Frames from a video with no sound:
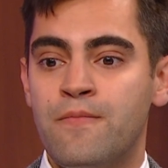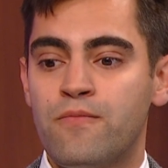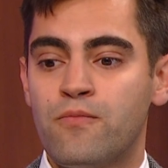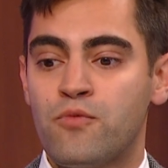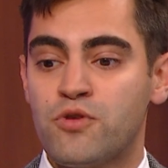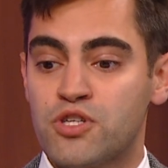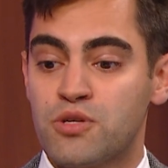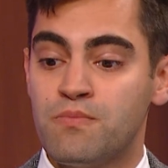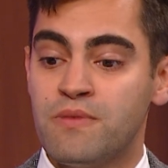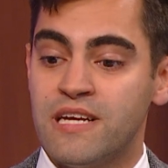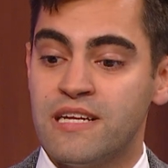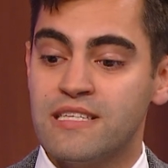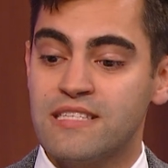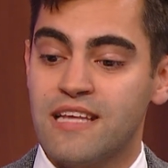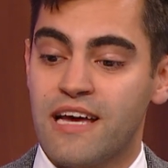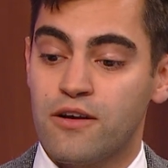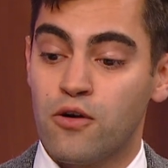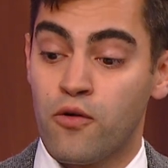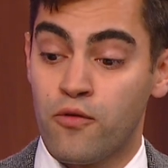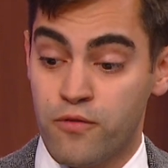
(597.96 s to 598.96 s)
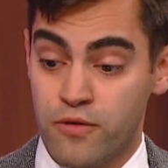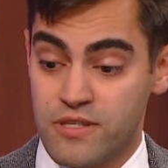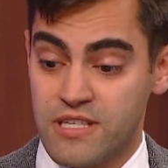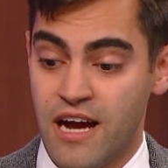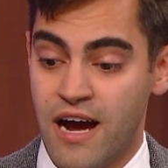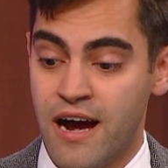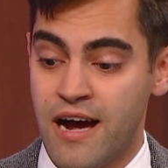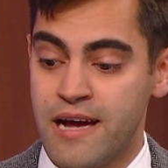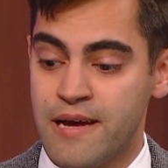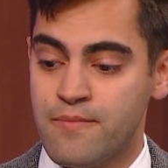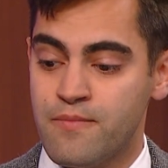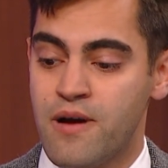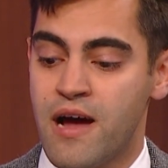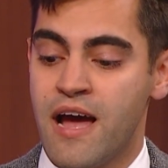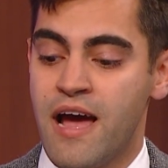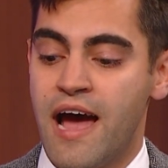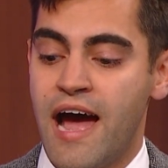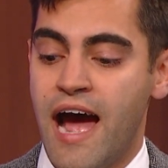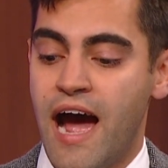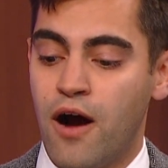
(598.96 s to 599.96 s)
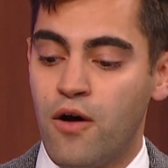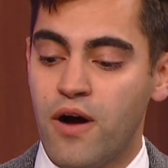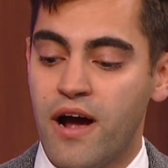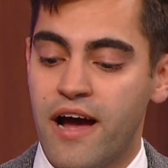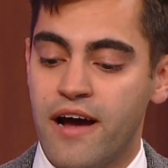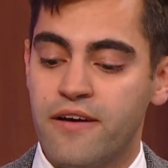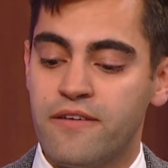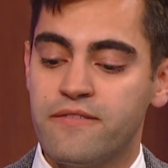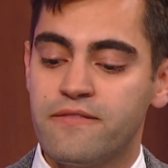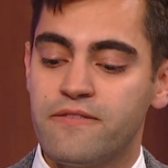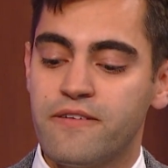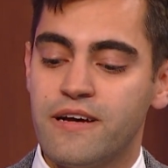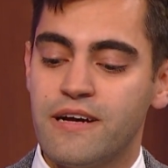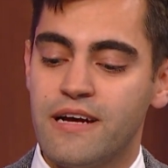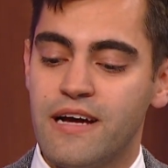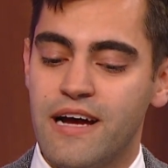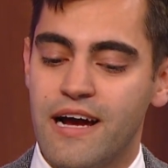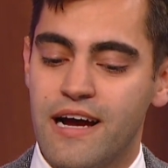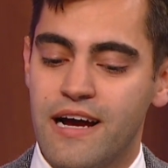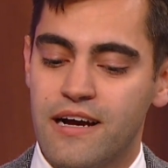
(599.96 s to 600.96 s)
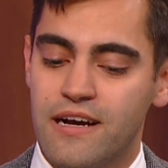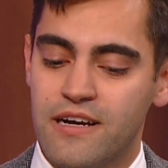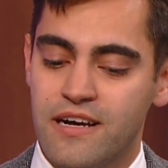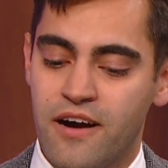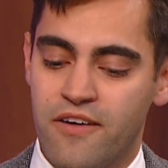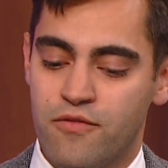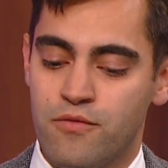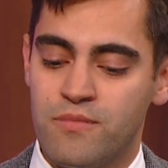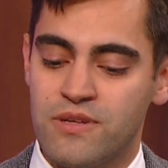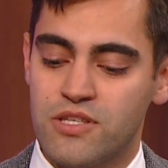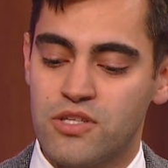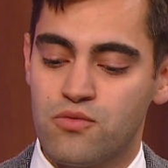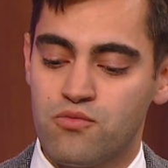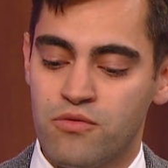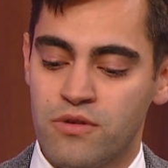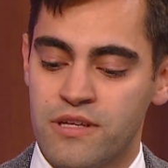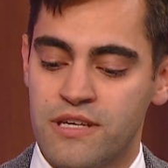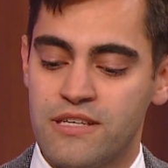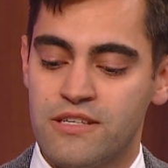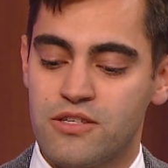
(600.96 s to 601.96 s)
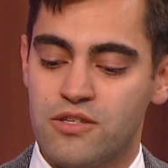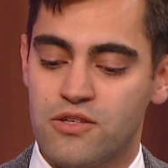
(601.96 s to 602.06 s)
which means that over time, how have governments really